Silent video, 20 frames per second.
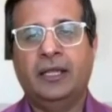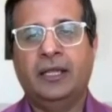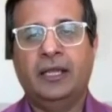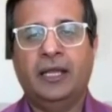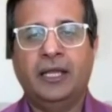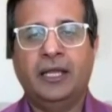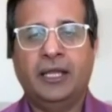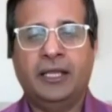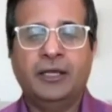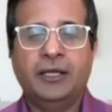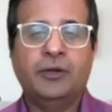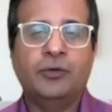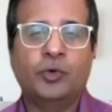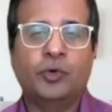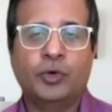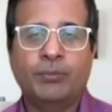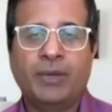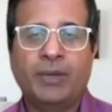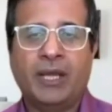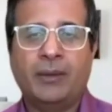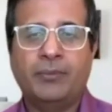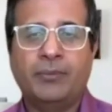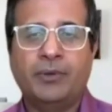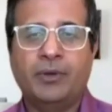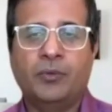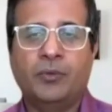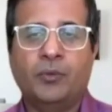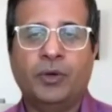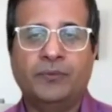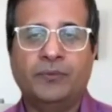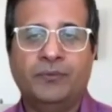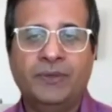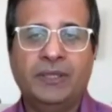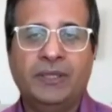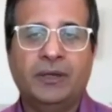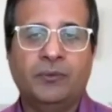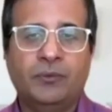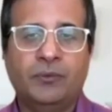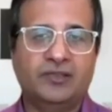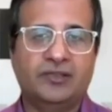in our roadmap, what we are
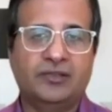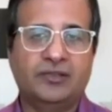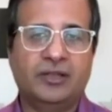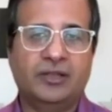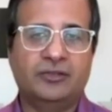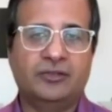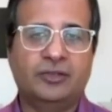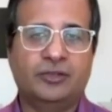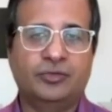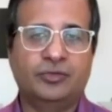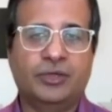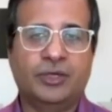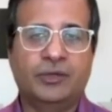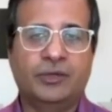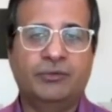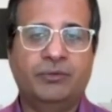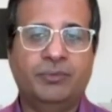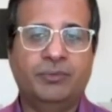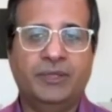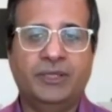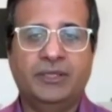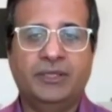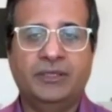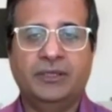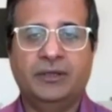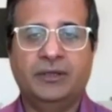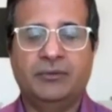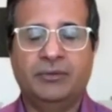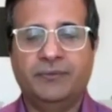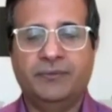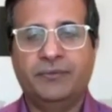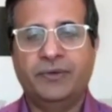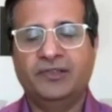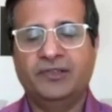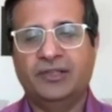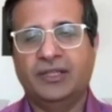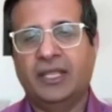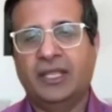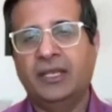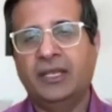working as, just to kind of rephrase
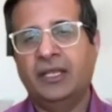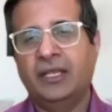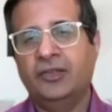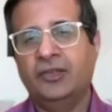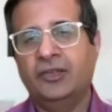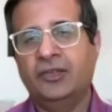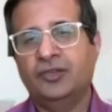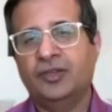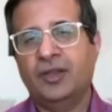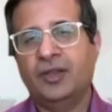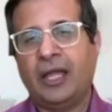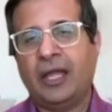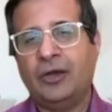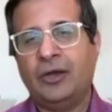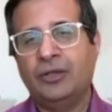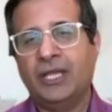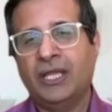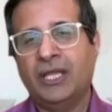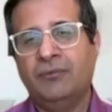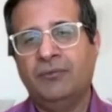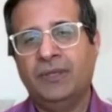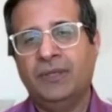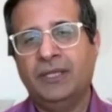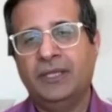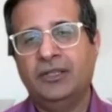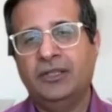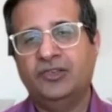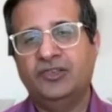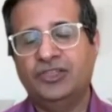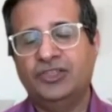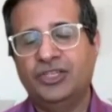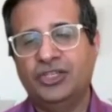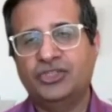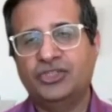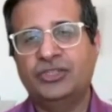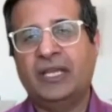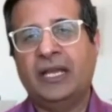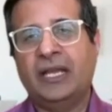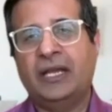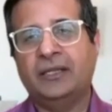again, is to say how can we stitch
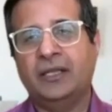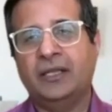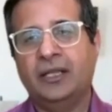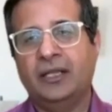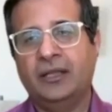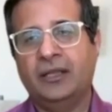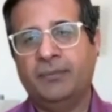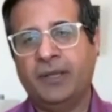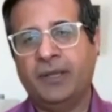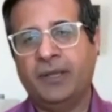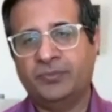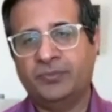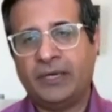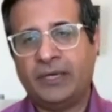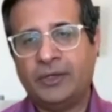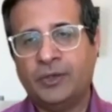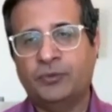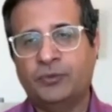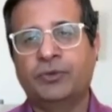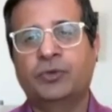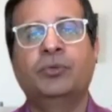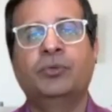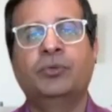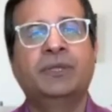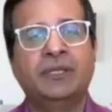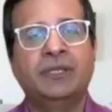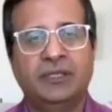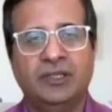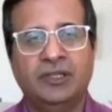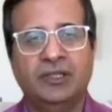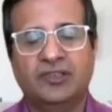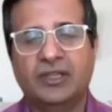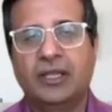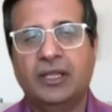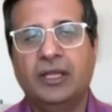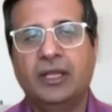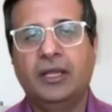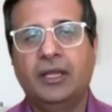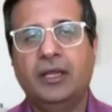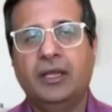that as part of the Kubernetes
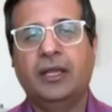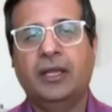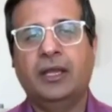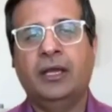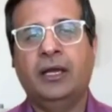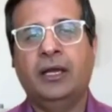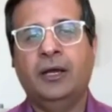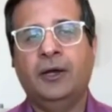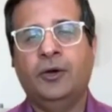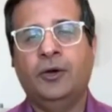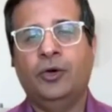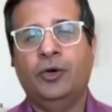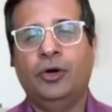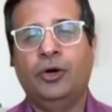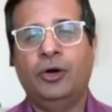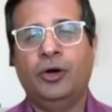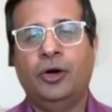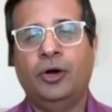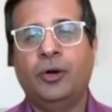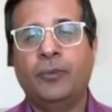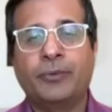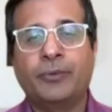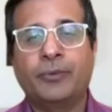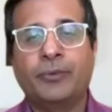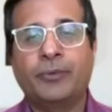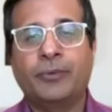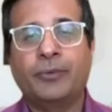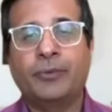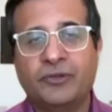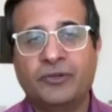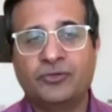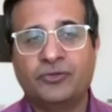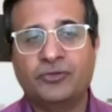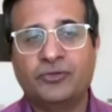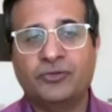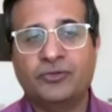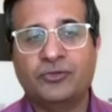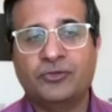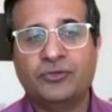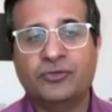uh, operational
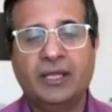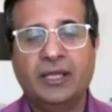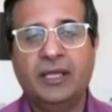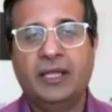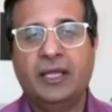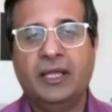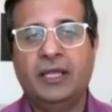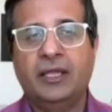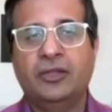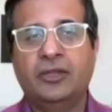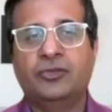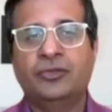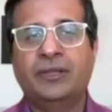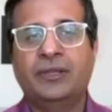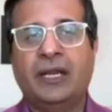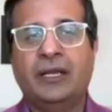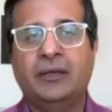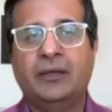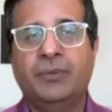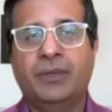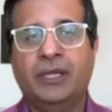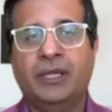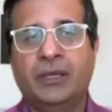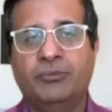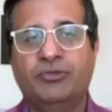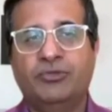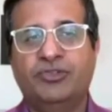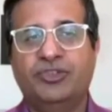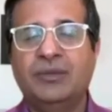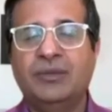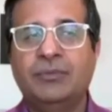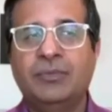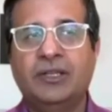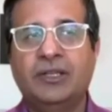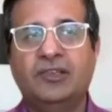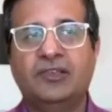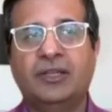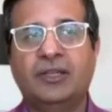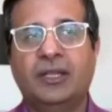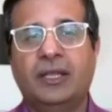infrastructure so that it becomes
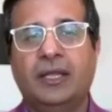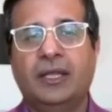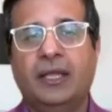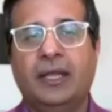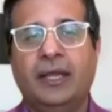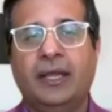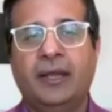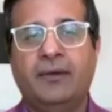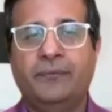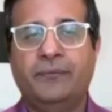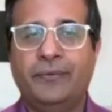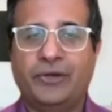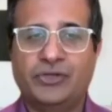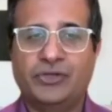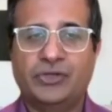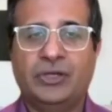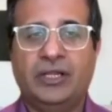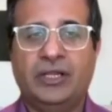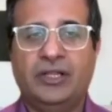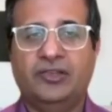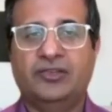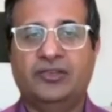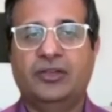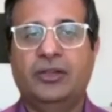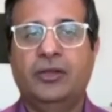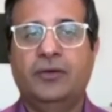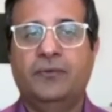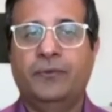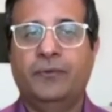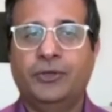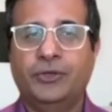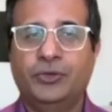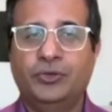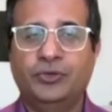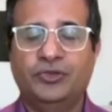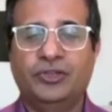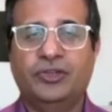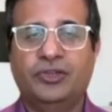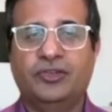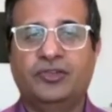seamless and frictionless for
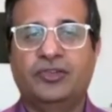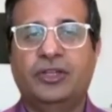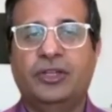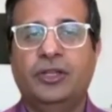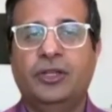users